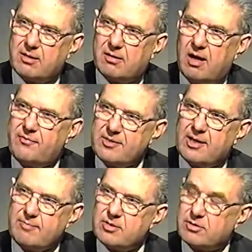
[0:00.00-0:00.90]

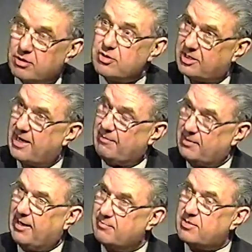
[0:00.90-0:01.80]
Oftentimes the church kind of
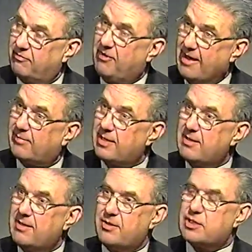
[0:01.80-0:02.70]
becomes the family,
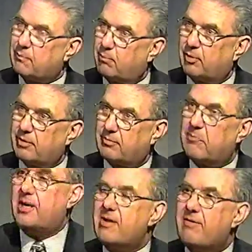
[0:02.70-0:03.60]
the support group
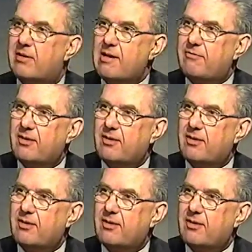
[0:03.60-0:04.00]
in their life.